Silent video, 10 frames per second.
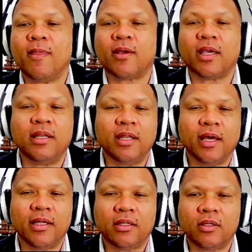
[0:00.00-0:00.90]
Okay,
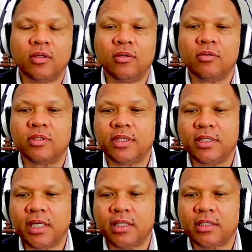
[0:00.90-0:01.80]
knight to
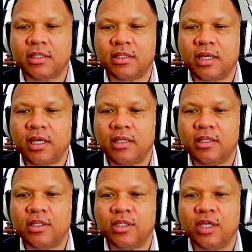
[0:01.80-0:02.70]
c6, then
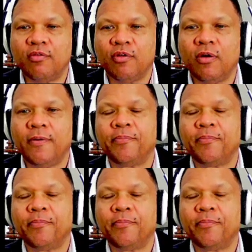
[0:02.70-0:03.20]
d4,